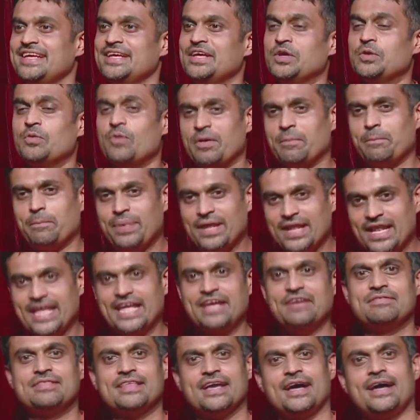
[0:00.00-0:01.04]
we
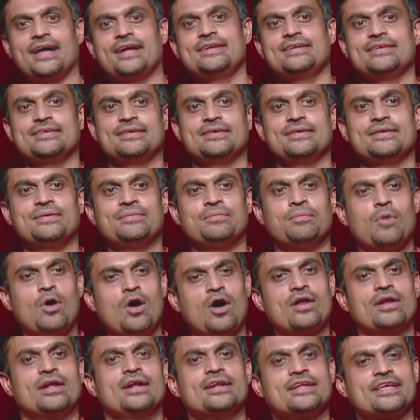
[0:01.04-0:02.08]
believe that
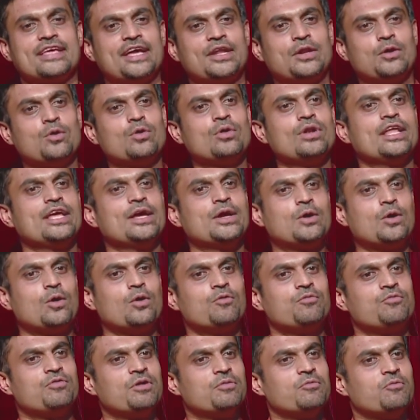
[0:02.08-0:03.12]
moral can only go
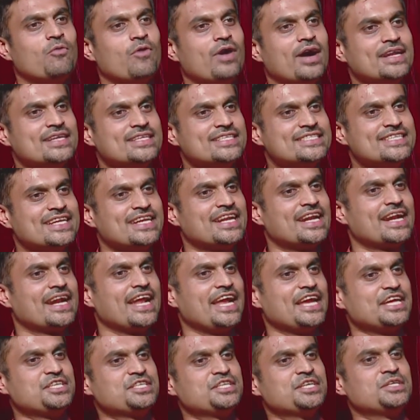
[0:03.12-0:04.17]
from one
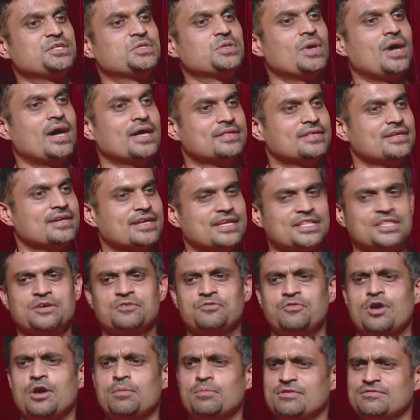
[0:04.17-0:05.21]
generation to other in the
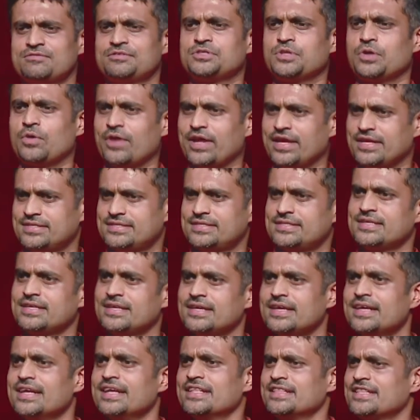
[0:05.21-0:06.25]
form of stories.
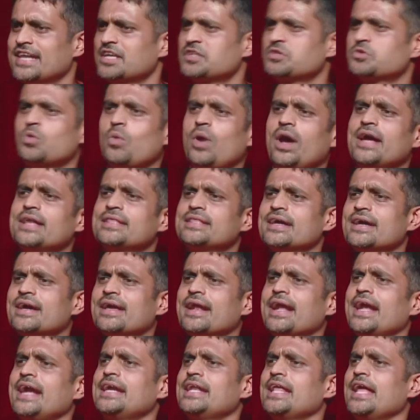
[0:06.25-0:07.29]
That's why the
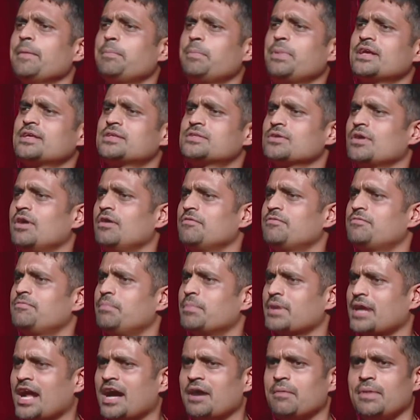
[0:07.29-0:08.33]
great epics of
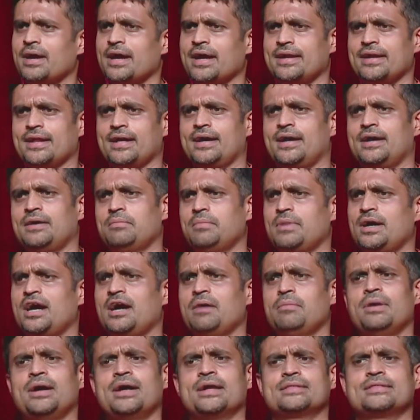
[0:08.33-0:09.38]
Ramayana,
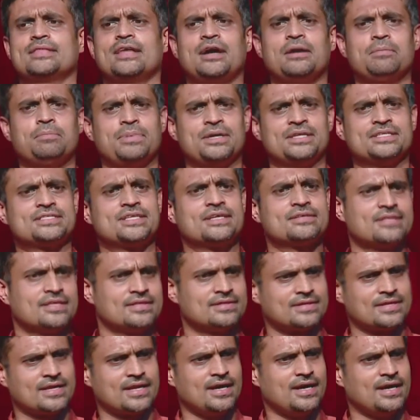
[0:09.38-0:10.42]
Mahabharata,
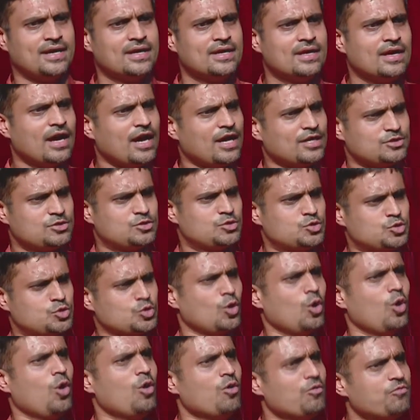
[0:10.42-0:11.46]
Panchatantra are
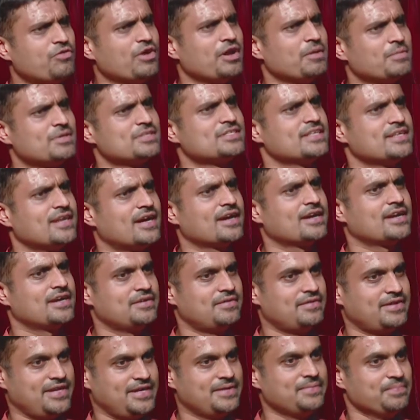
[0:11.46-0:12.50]
so famous in our
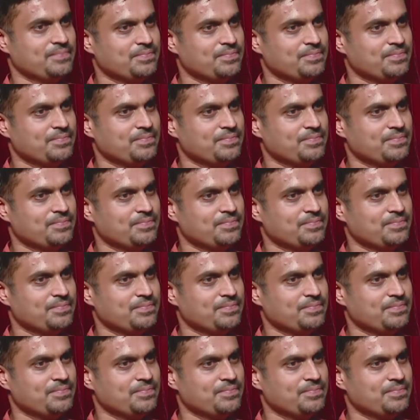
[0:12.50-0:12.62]
country.